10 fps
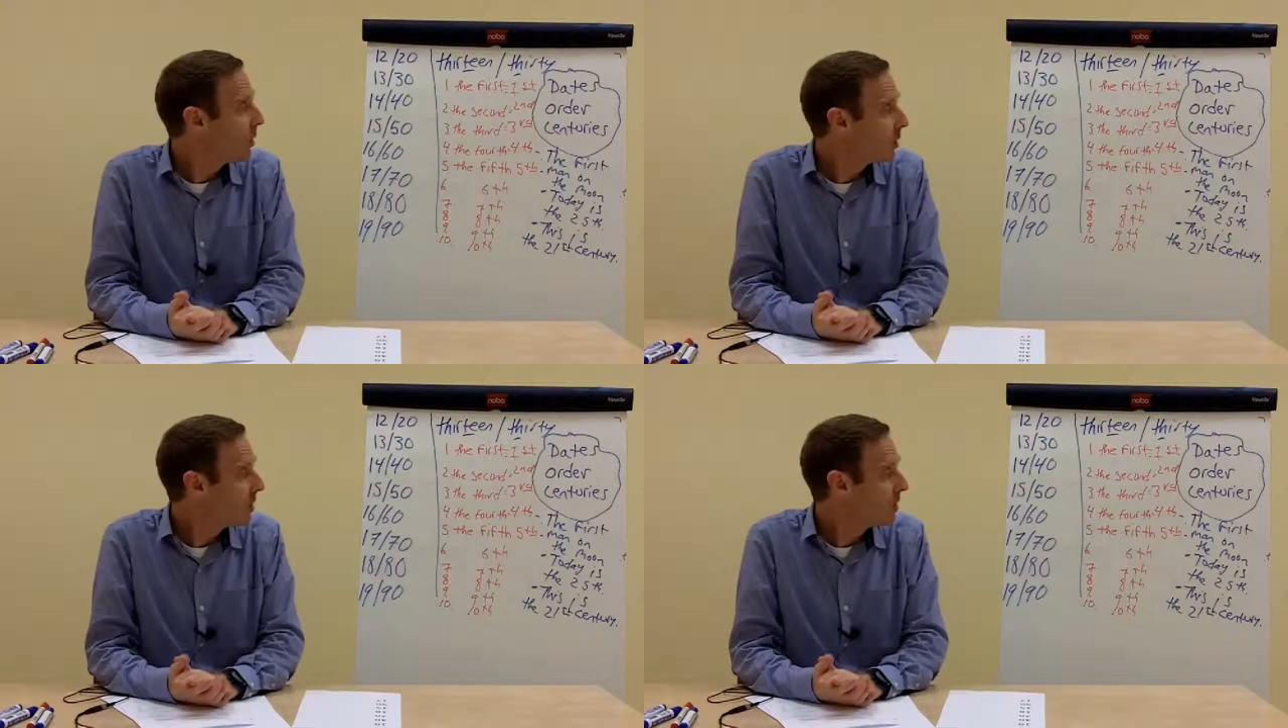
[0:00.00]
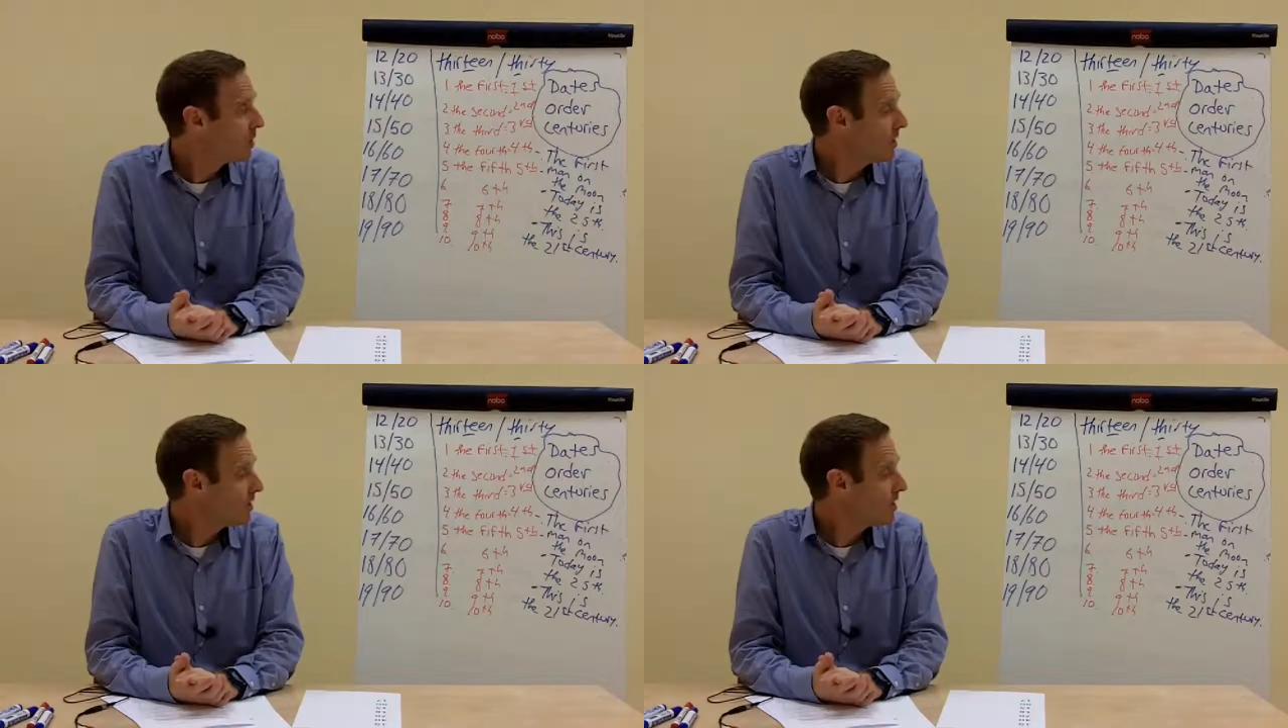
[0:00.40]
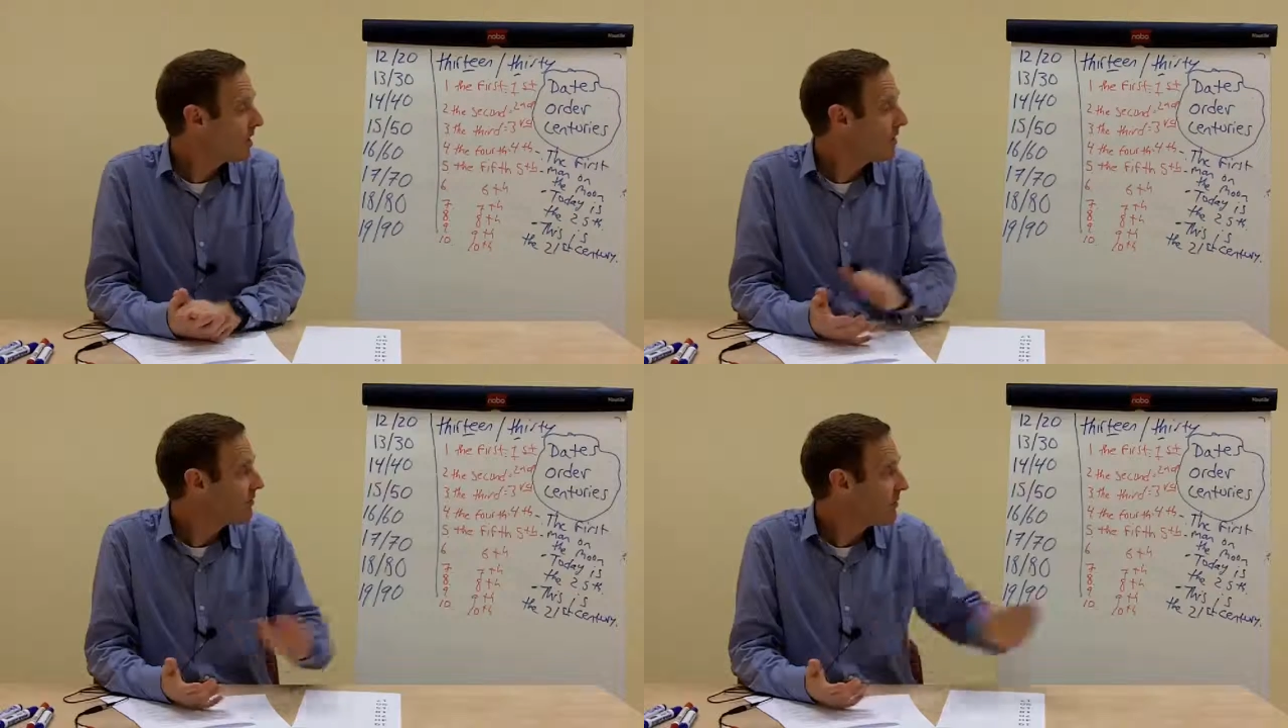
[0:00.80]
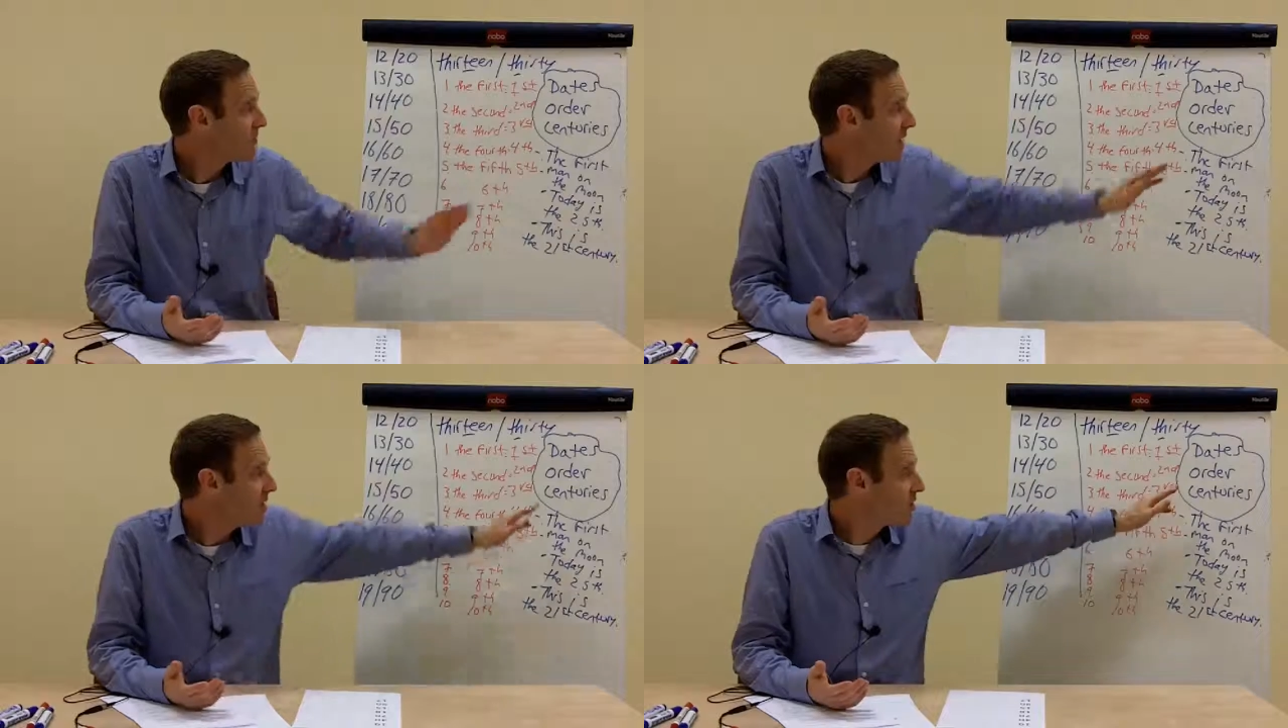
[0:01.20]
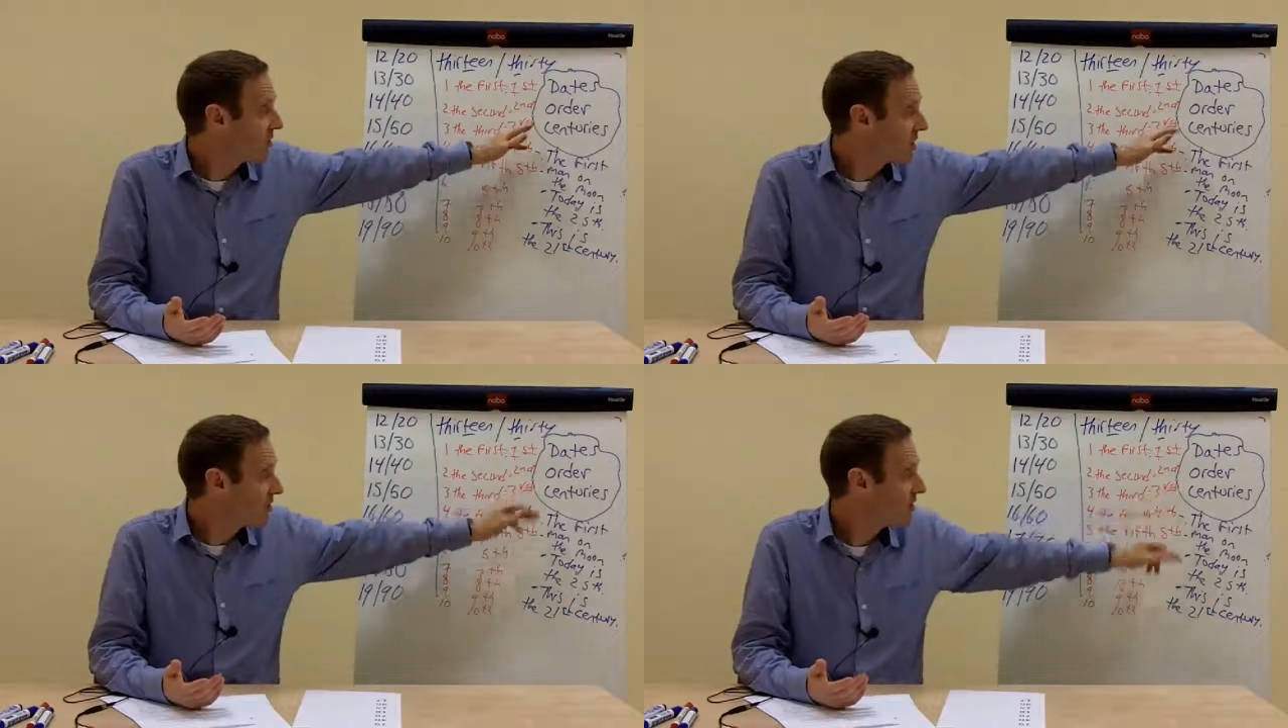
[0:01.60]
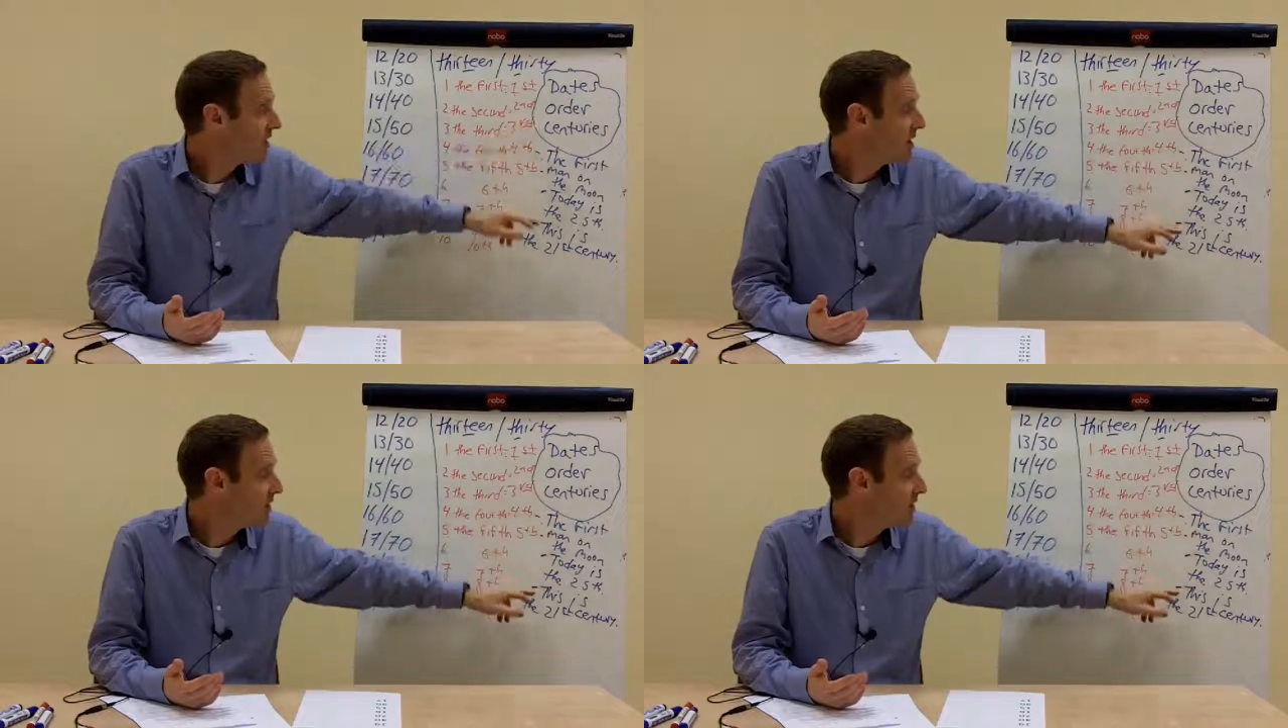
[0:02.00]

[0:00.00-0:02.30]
Or you can say for centuries,